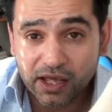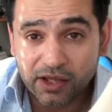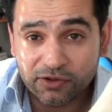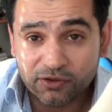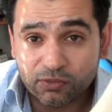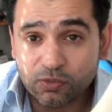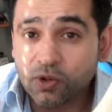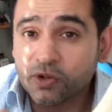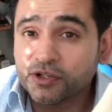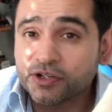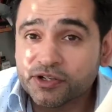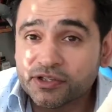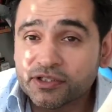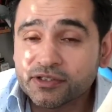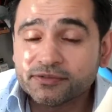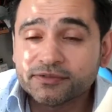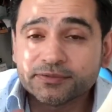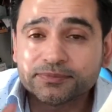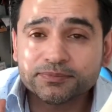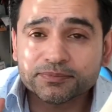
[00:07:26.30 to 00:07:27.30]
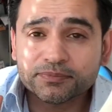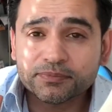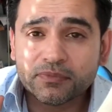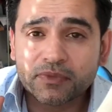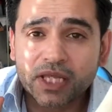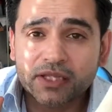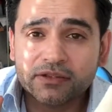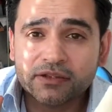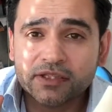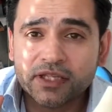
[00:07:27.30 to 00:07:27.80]
swollen nerve.
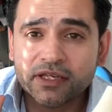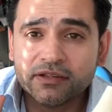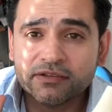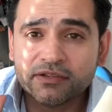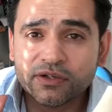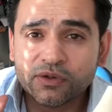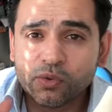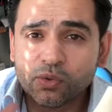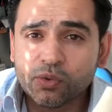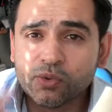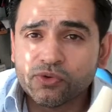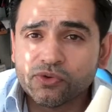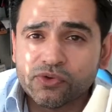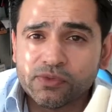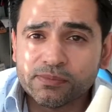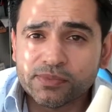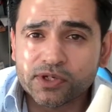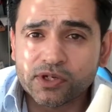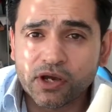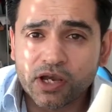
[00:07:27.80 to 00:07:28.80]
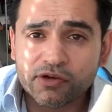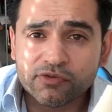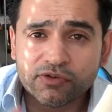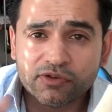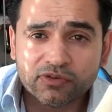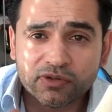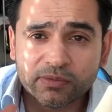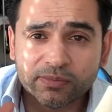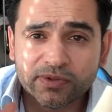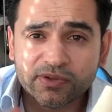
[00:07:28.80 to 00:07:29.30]
There's an awesome
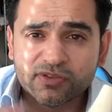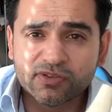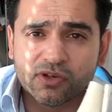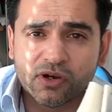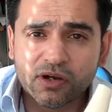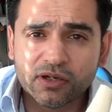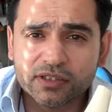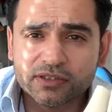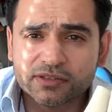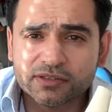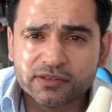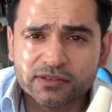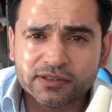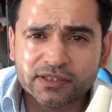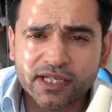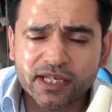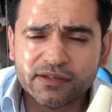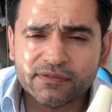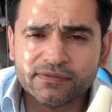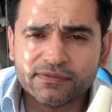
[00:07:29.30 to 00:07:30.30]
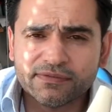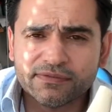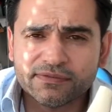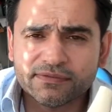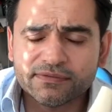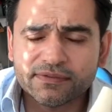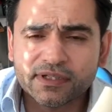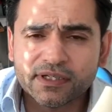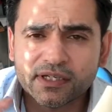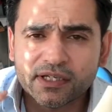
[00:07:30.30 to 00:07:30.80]
podiatrist up in Scotland, Dave
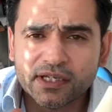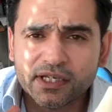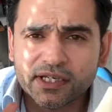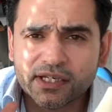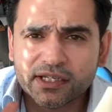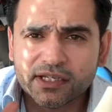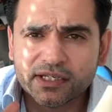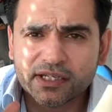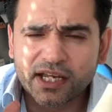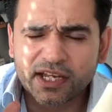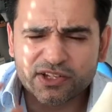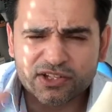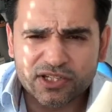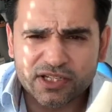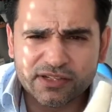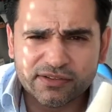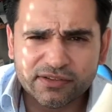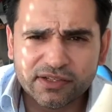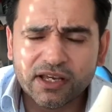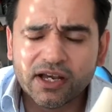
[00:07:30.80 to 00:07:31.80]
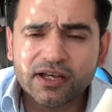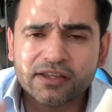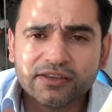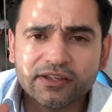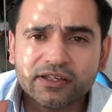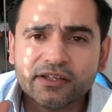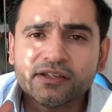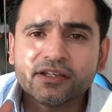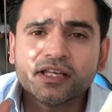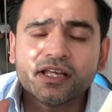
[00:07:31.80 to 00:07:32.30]
Cashley, is it? I
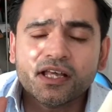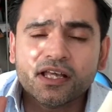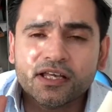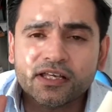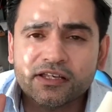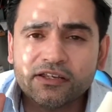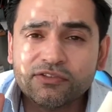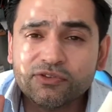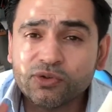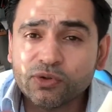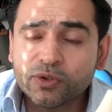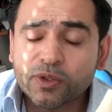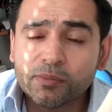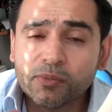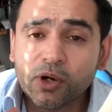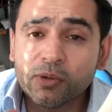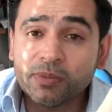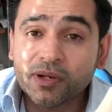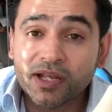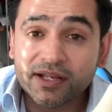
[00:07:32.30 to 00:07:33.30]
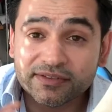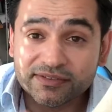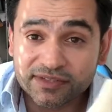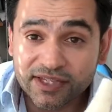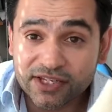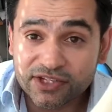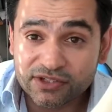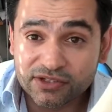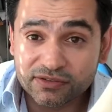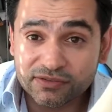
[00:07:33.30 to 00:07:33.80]
think he's doing a
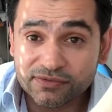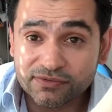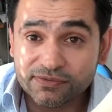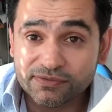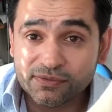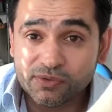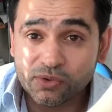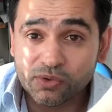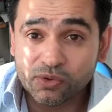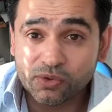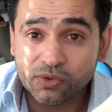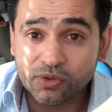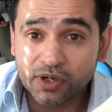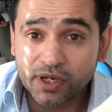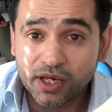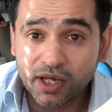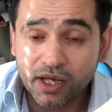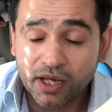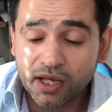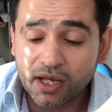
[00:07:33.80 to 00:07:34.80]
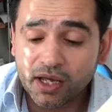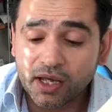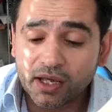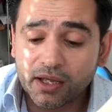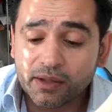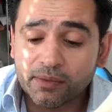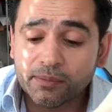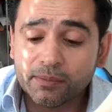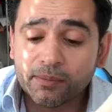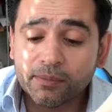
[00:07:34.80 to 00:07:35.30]
mobilization for
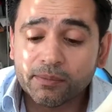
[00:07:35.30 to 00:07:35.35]
a